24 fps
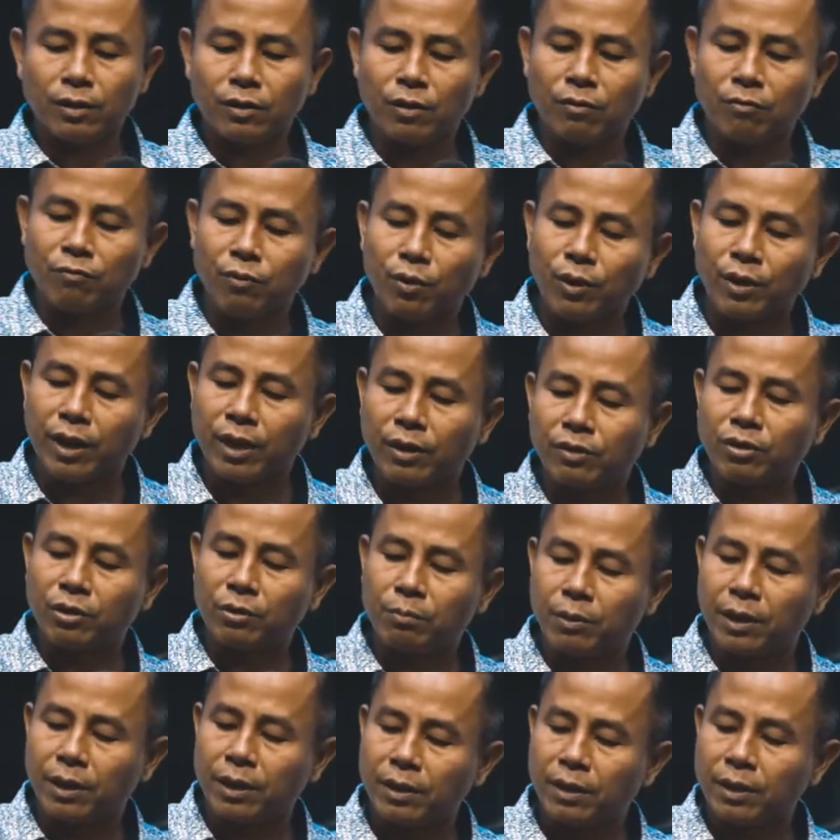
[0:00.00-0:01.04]
don't forget to
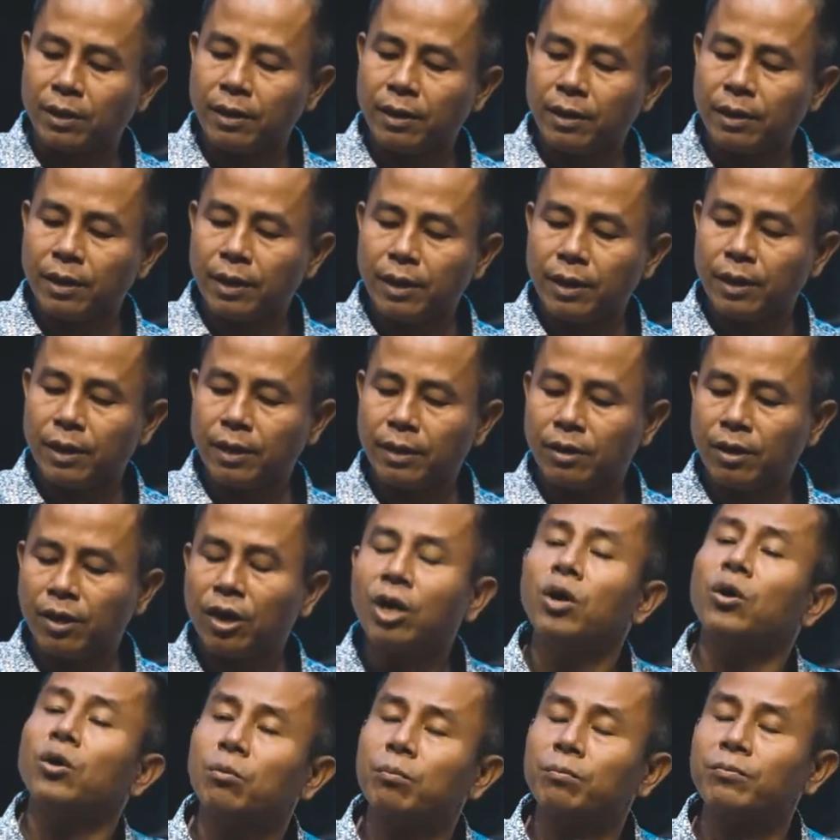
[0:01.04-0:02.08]
meet in
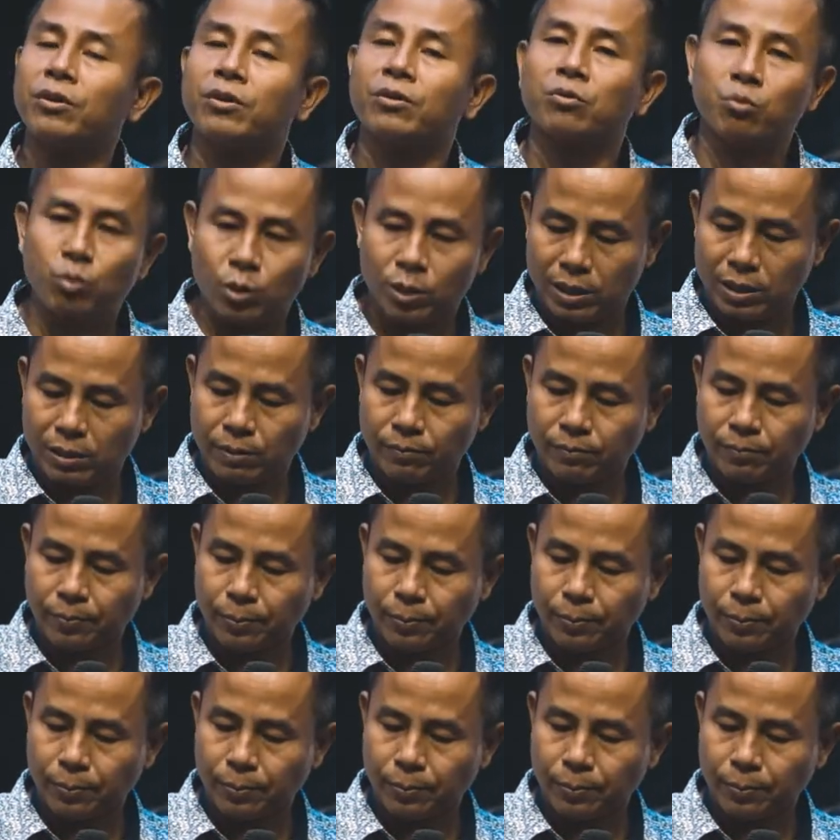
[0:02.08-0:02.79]
homes as well.